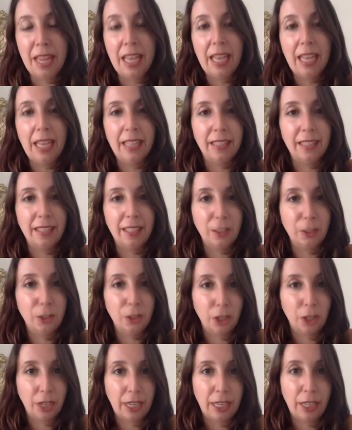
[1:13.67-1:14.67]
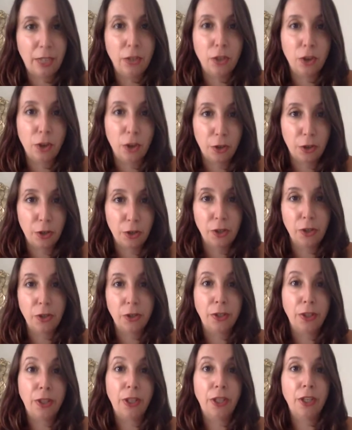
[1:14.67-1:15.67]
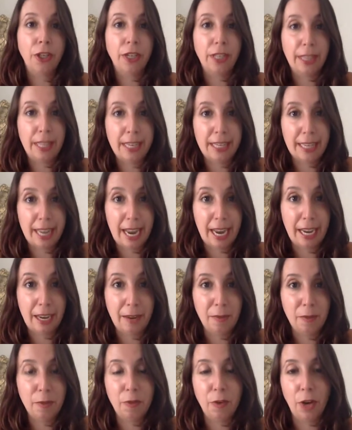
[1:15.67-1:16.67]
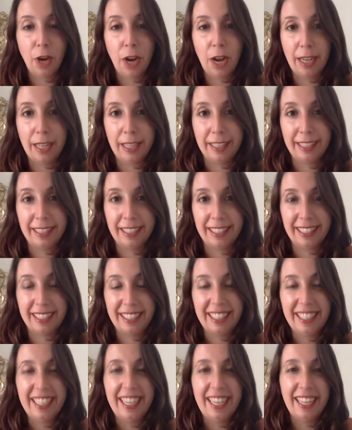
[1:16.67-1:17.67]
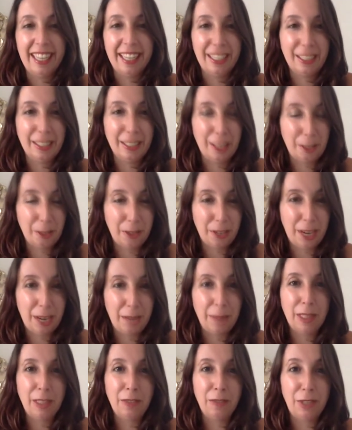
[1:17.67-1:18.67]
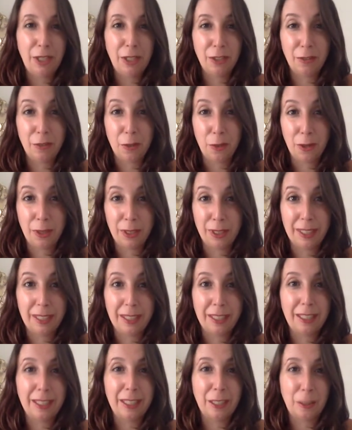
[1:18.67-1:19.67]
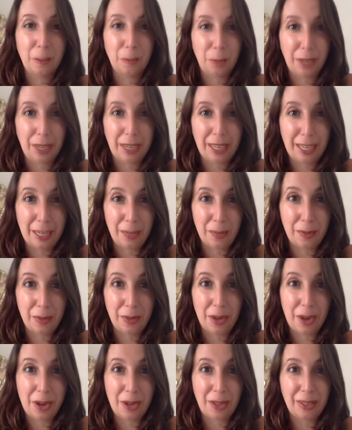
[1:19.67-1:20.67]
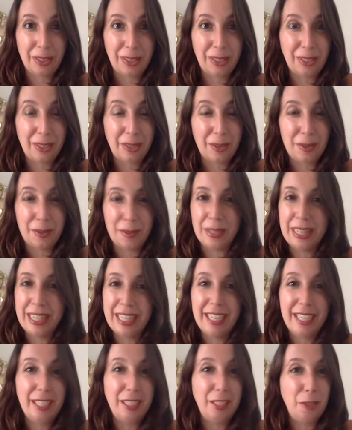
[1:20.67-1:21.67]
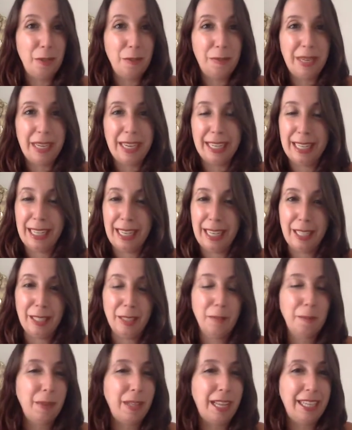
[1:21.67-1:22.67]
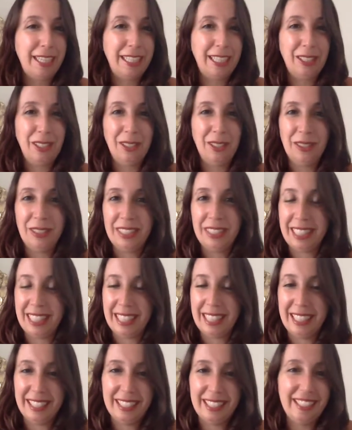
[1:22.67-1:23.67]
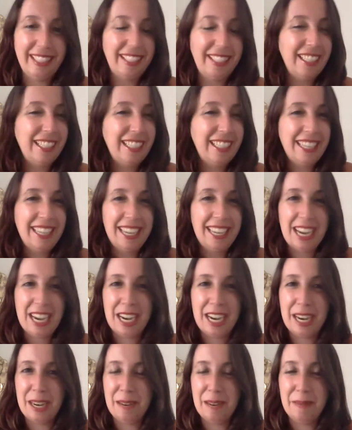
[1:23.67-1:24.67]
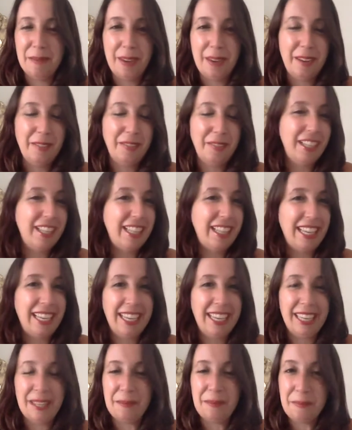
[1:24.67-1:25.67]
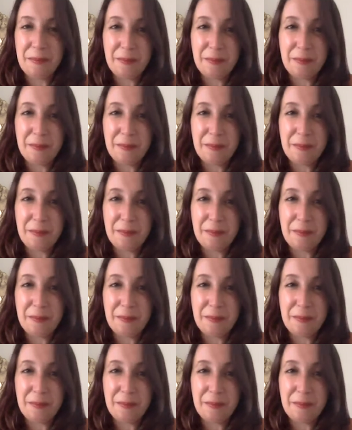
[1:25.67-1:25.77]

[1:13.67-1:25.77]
It's going to start getting darker earlier in the day for us. In the southern hemisphere, of course, it's the spring equinox. So new beginnings, planting new seeds, everything